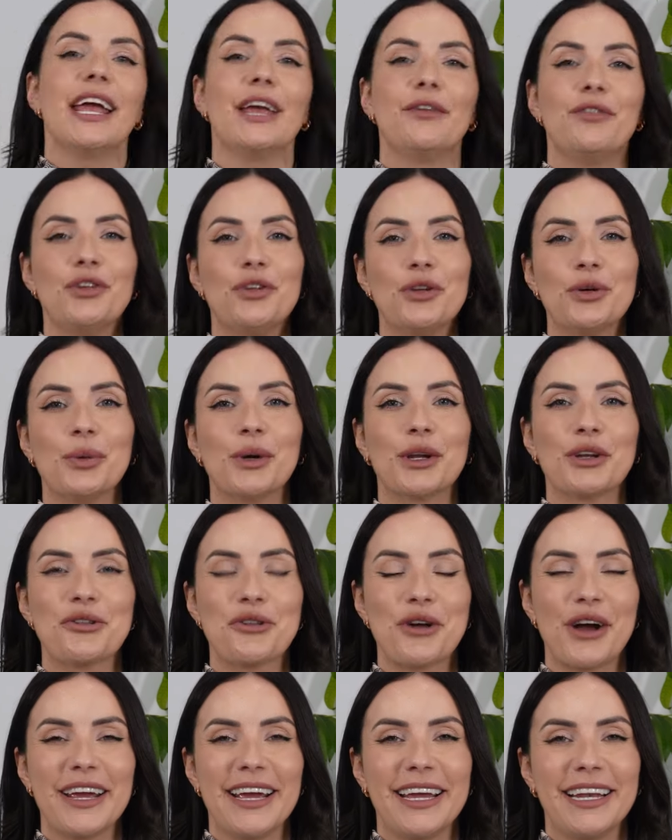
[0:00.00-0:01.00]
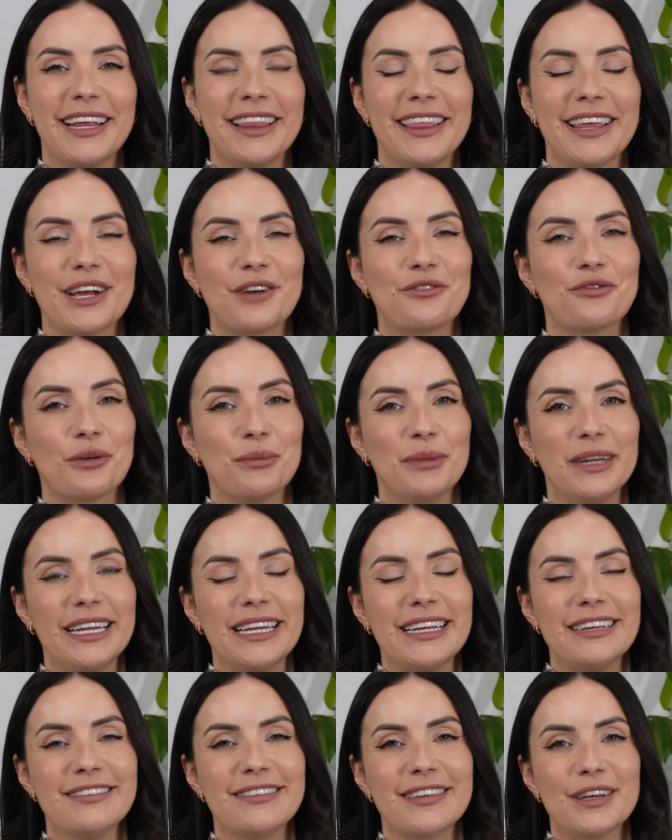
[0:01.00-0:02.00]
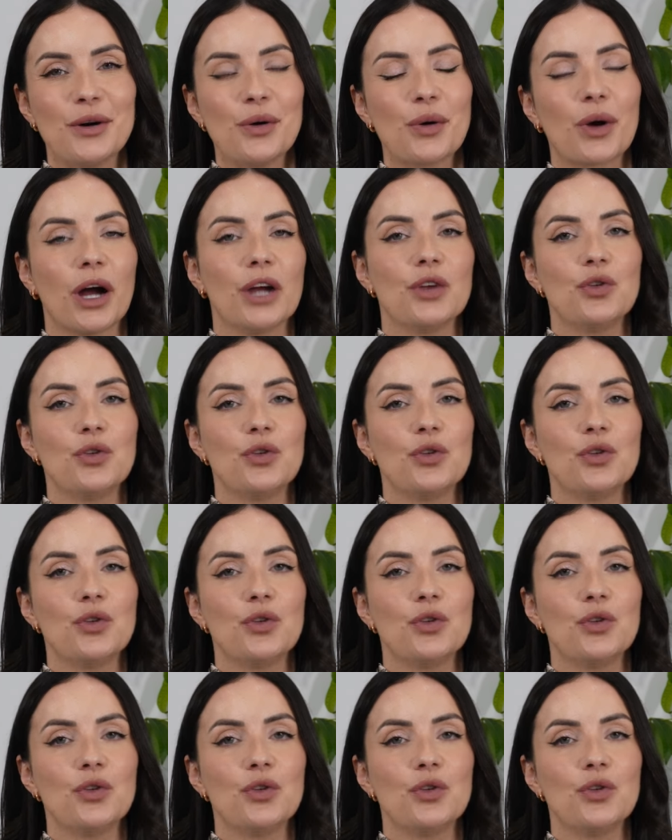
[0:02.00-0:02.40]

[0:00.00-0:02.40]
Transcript: If you do want to try anything from Lily Silk,